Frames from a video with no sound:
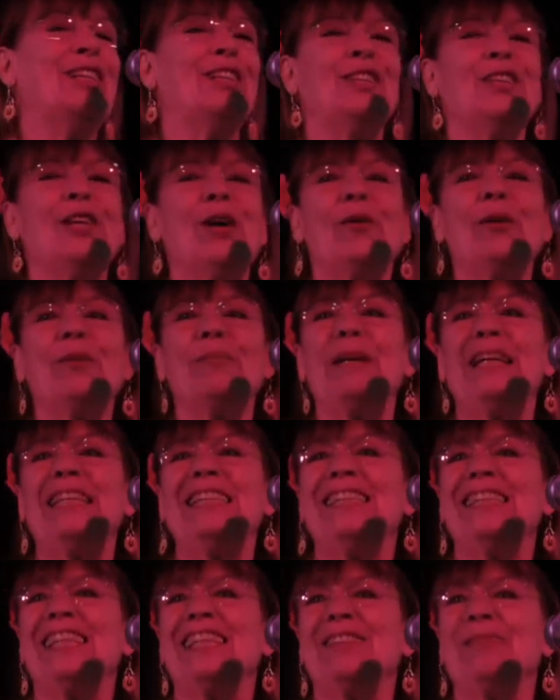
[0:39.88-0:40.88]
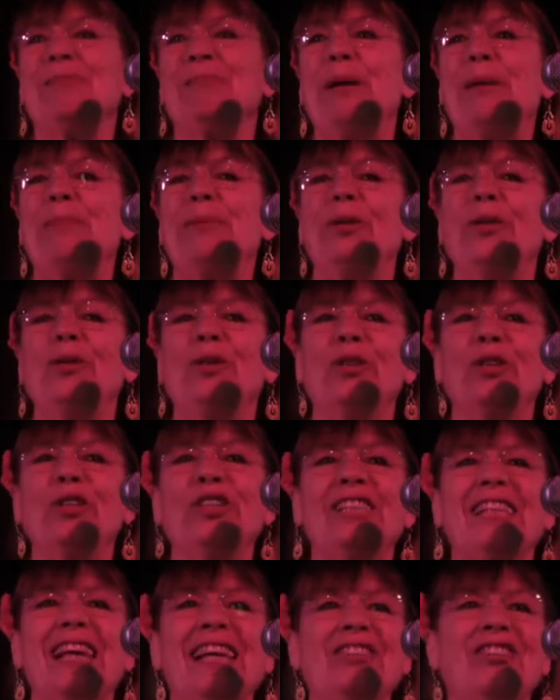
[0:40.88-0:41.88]
so it means that people who
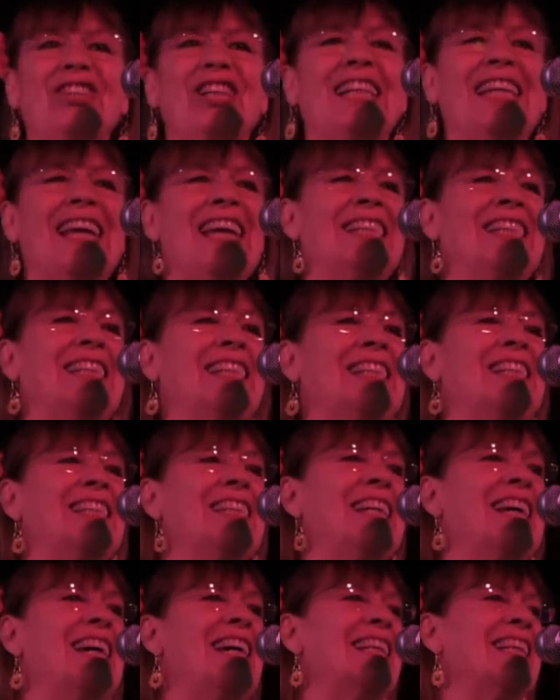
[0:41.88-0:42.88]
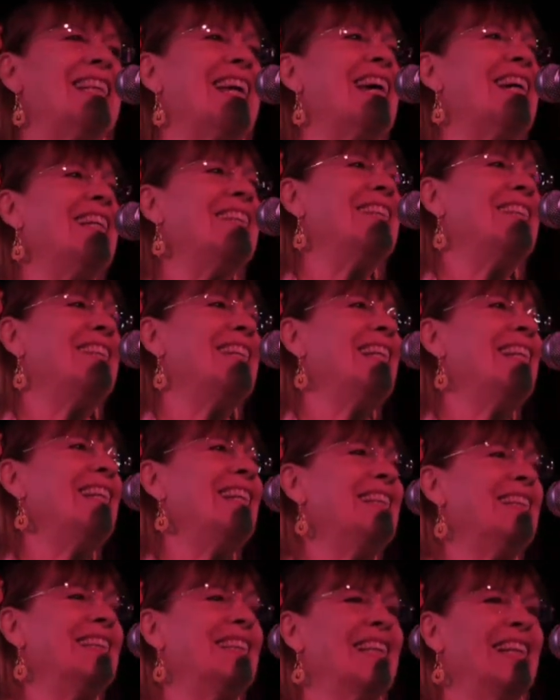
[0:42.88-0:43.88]
couldn't actually get here tonight can see
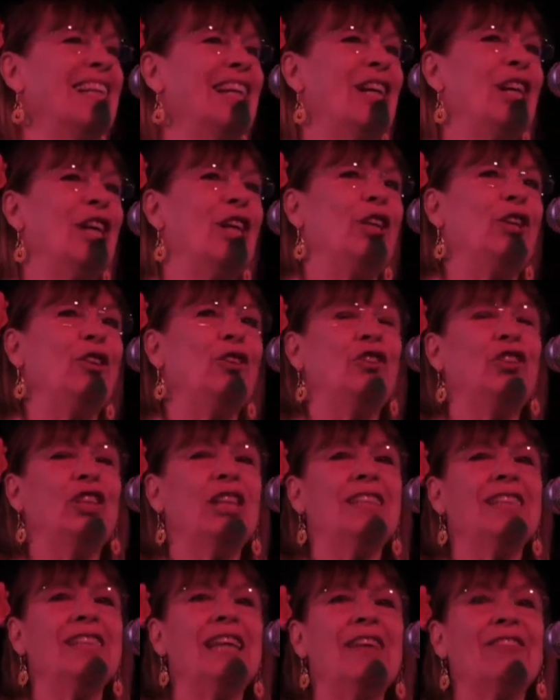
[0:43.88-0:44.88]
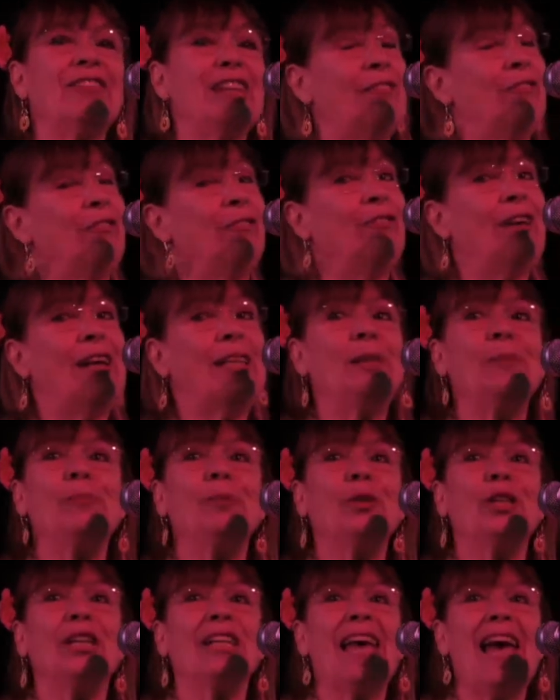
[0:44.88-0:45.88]
it. You just have to have a
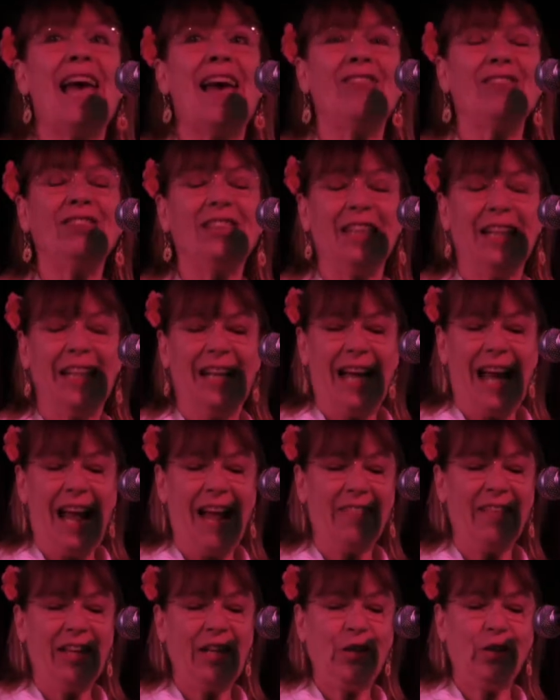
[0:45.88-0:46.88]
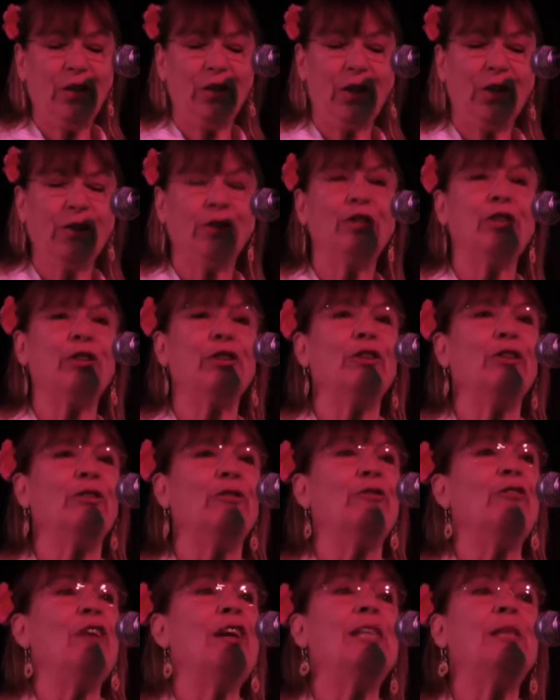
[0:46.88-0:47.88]
Facebook account, and then you go to
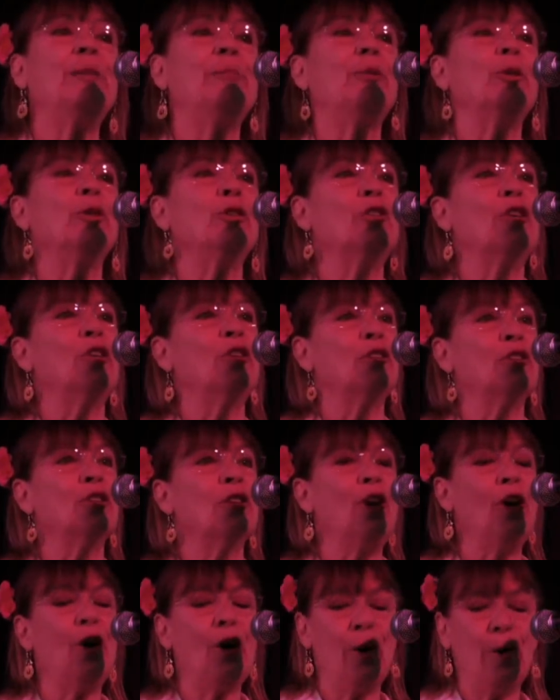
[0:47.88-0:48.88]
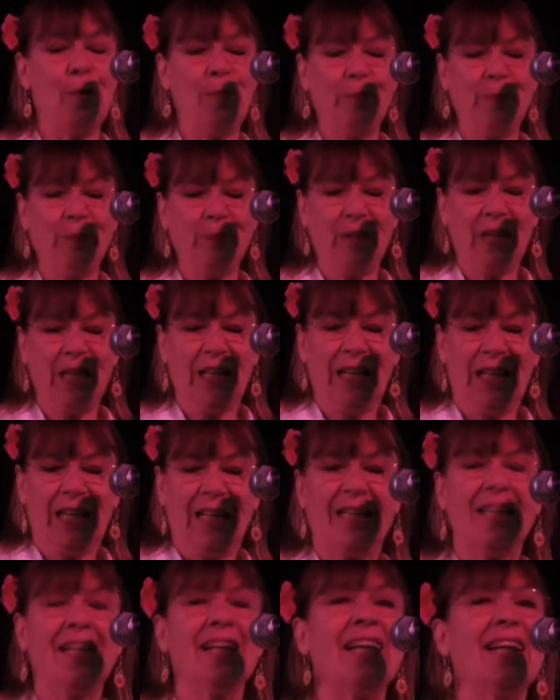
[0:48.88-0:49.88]
facebook.com,
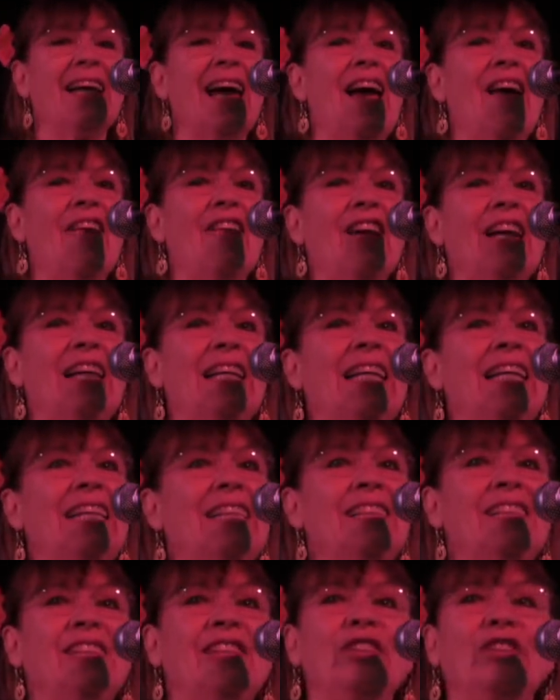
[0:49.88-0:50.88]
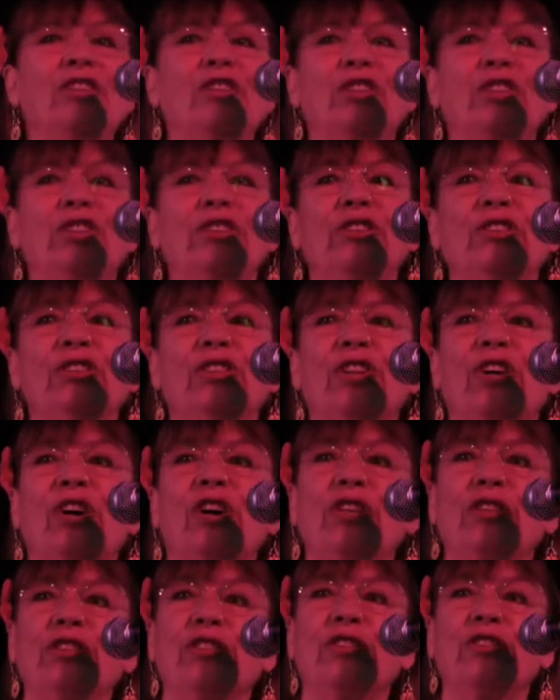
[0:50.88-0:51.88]
Ngara Institute
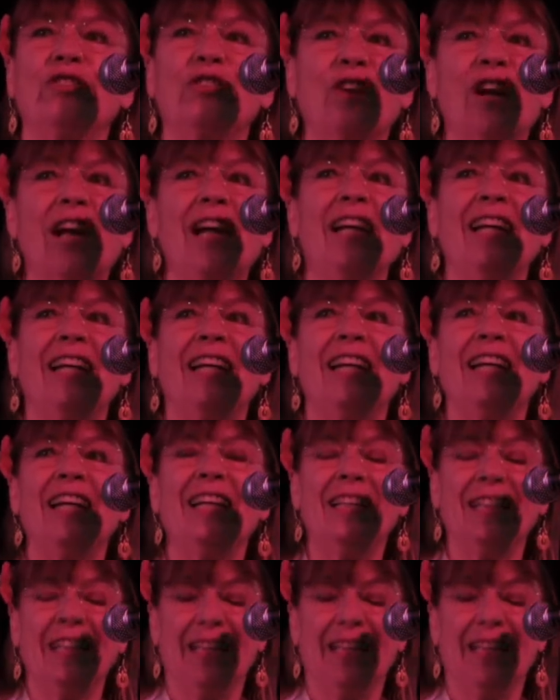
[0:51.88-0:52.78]
Australia,